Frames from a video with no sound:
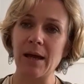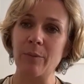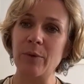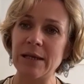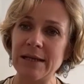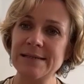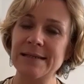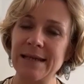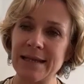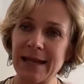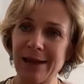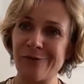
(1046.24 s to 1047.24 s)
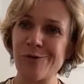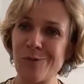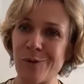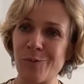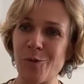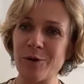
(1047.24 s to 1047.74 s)
We need to get
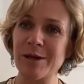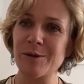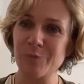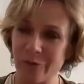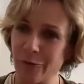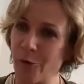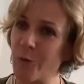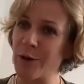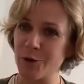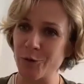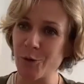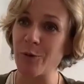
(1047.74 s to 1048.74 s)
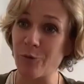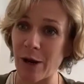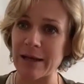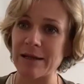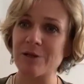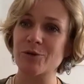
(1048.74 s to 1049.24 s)
everyone walking before we can all be
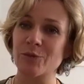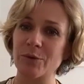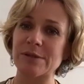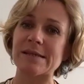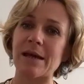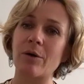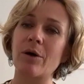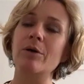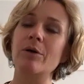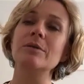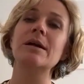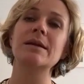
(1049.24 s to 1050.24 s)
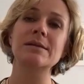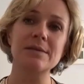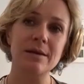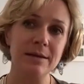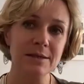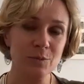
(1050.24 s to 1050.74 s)
running towards our goal. And
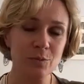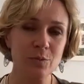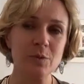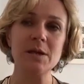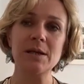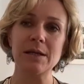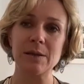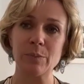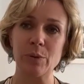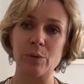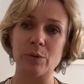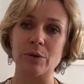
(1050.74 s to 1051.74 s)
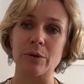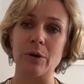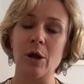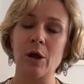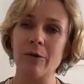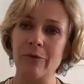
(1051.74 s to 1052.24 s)
so it's really important
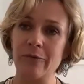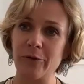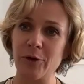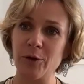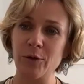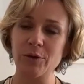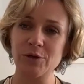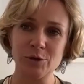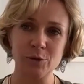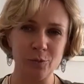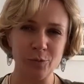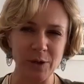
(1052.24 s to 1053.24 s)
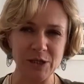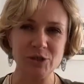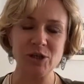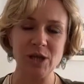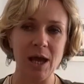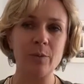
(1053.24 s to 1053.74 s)
for you to
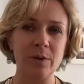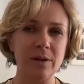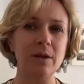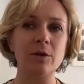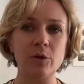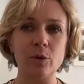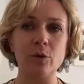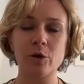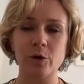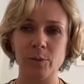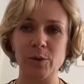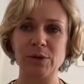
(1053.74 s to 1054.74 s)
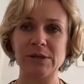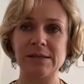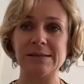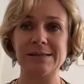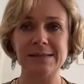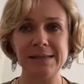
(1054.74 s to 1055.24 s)
reach out within your
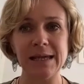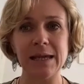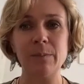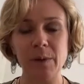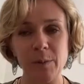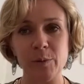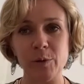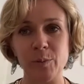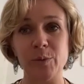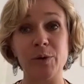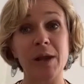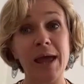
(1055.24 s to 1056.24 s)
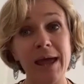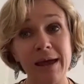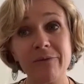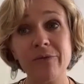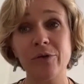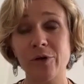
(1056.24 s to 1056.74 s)
communities, get people on board,
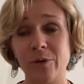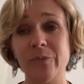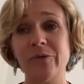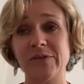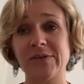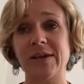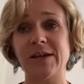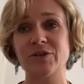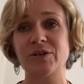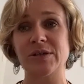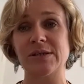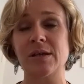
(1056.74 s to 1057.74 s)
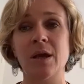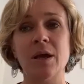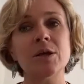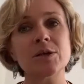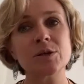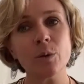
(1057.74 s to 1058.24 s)
have the conversations,
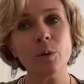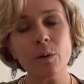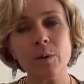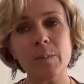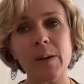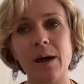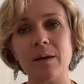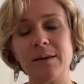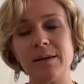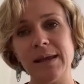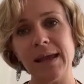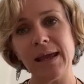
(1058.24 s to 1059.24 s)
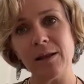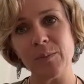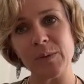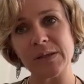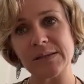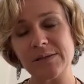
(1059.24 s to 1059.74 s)
talk about the
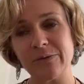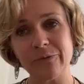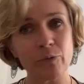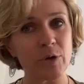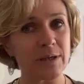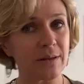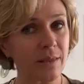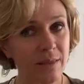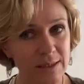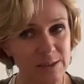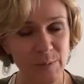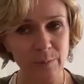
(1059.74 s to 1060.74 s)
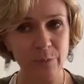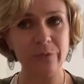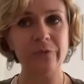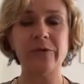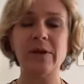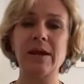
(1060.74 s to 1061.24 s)
elements of what are the things people
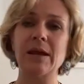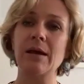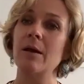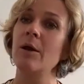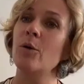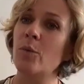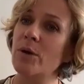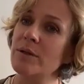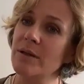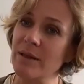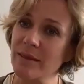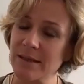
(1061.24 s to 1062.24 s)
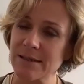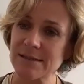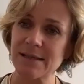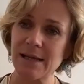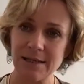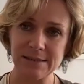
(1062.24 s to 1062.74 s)
fear, what are the things
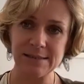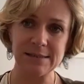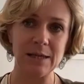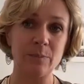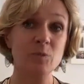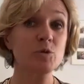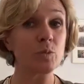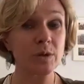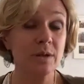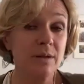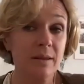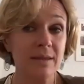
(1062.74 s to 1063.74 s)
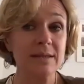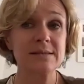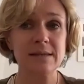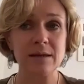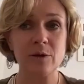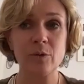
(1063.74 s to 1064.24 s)
they accept, what are the
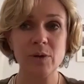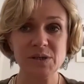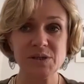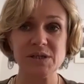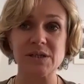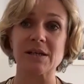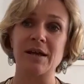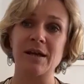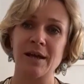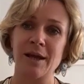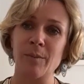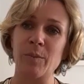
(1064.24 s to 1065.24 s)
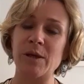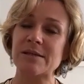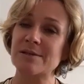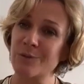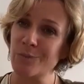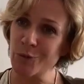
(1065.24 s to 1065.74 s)
things they question.
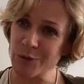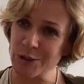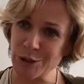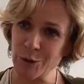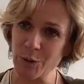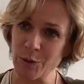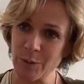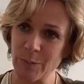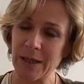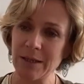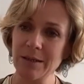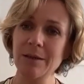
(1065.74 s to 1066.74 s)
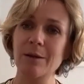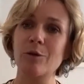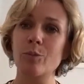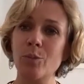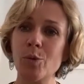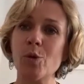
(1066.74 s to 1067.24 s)
Because the more we talk about it,
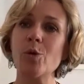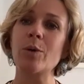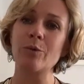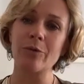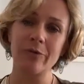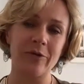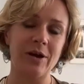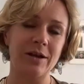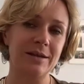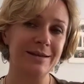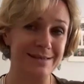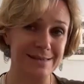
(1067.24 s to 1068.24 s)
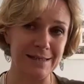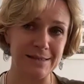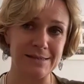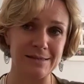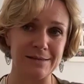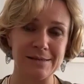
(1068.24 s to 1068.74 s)
the more we will find
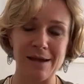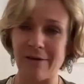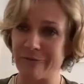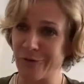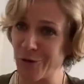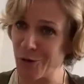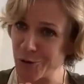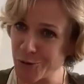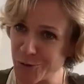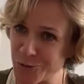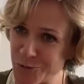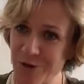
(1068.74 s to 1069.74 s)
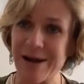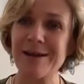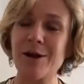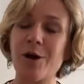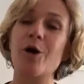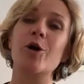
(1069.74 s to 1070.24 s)
consensus. I've got
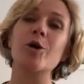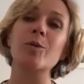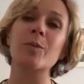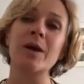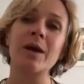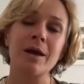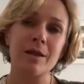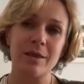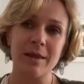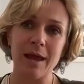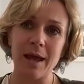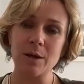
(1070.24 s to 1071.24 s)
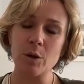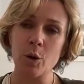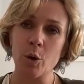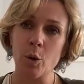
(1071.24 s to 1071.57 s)
great hope that